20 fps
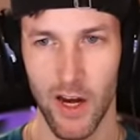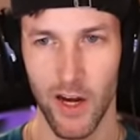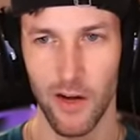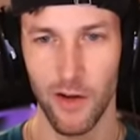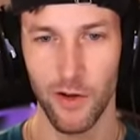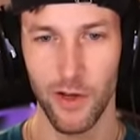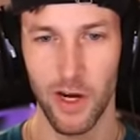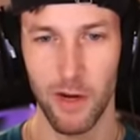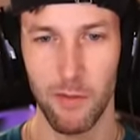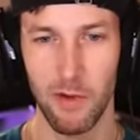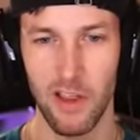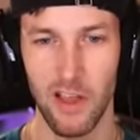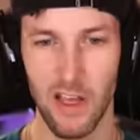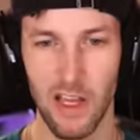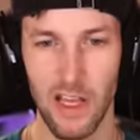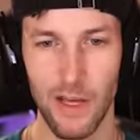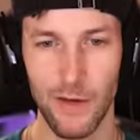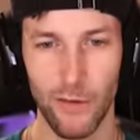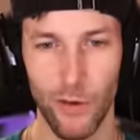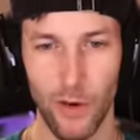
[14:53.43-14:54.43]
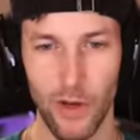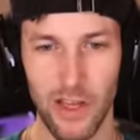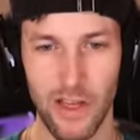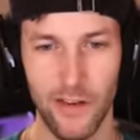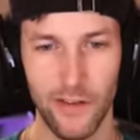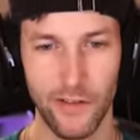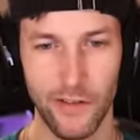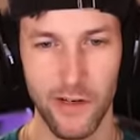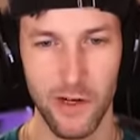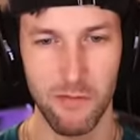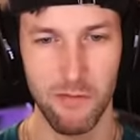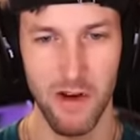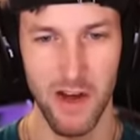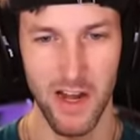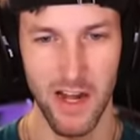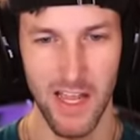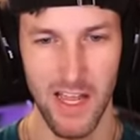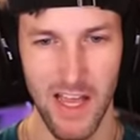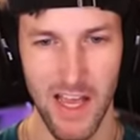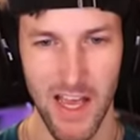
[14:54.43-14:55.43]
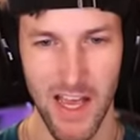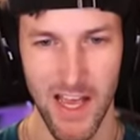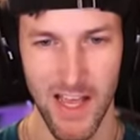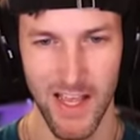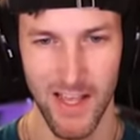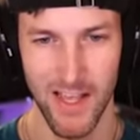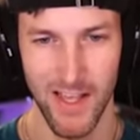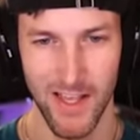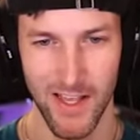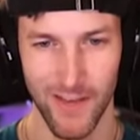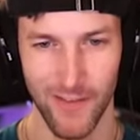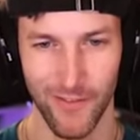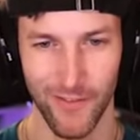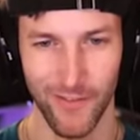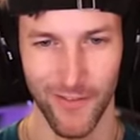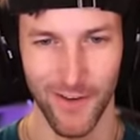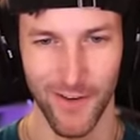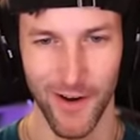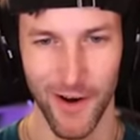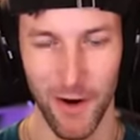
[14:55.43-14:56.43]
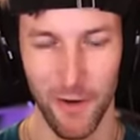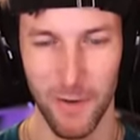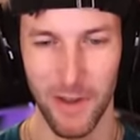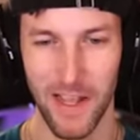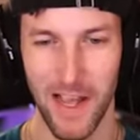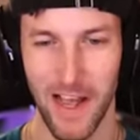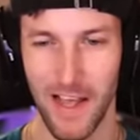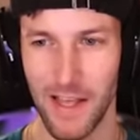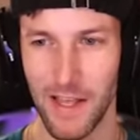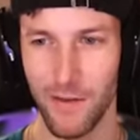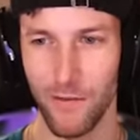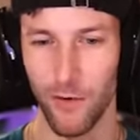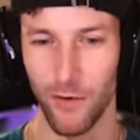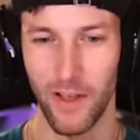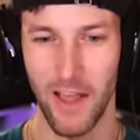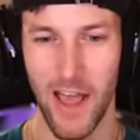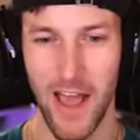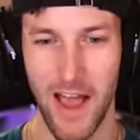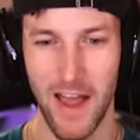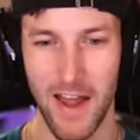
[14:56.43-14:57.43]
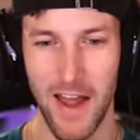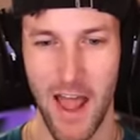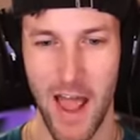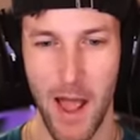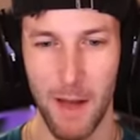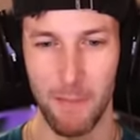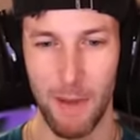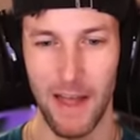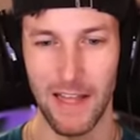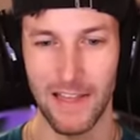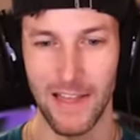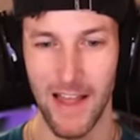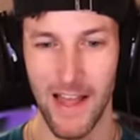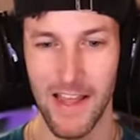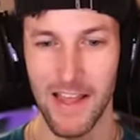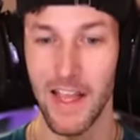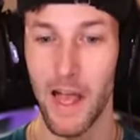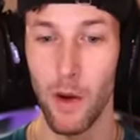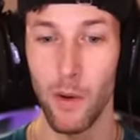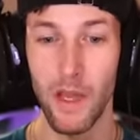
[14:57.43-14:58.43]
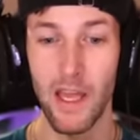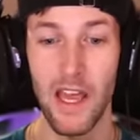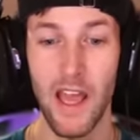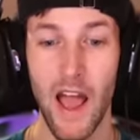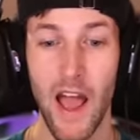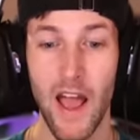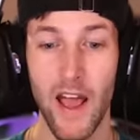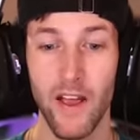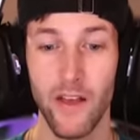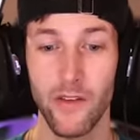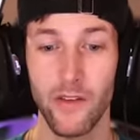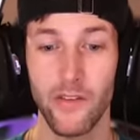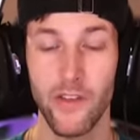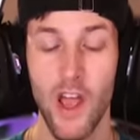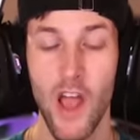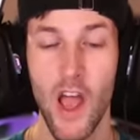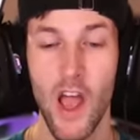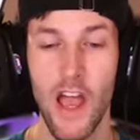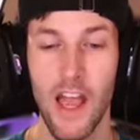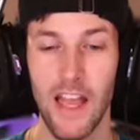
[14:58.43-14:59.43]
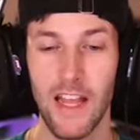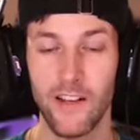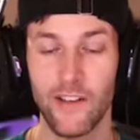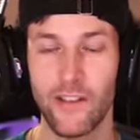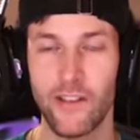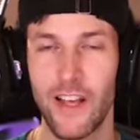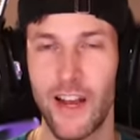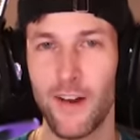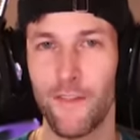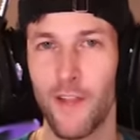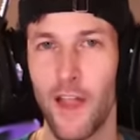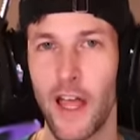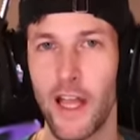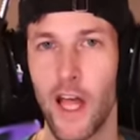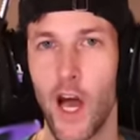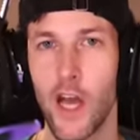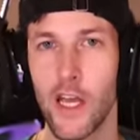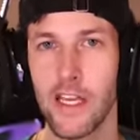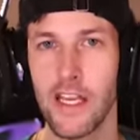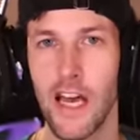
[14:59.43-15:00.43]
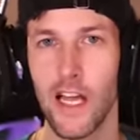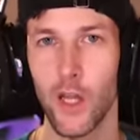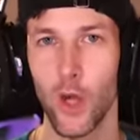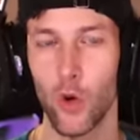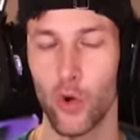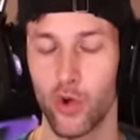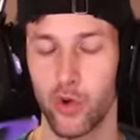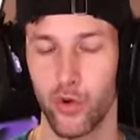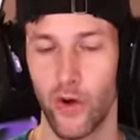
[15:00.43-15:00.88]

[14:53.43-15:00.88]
Are you going to be the evil Easter bunny? Whoa, we got evil catnap. I like how he has, instead of like a yellow